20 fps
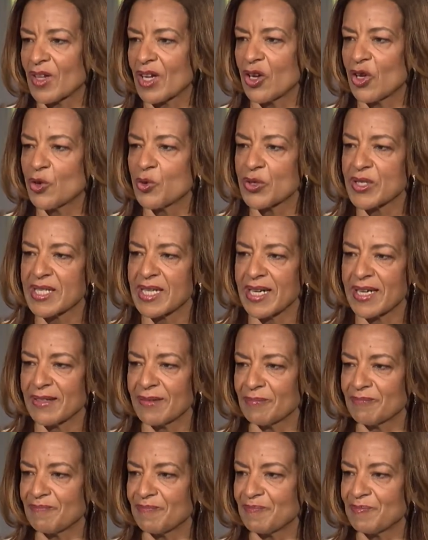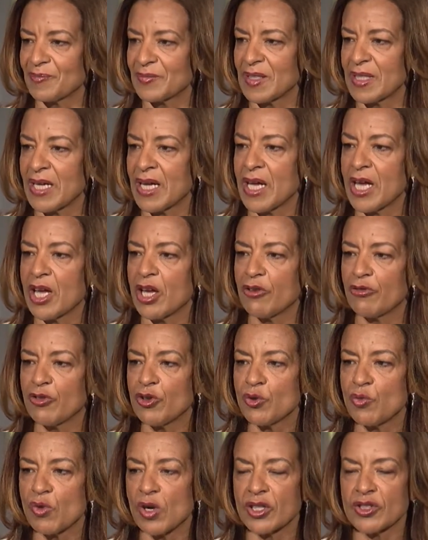who said, "If you
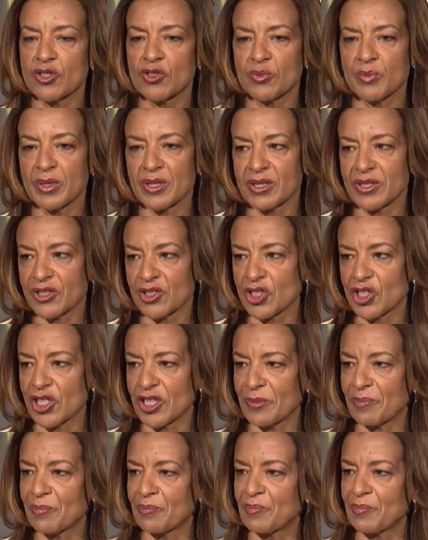want to build a ship,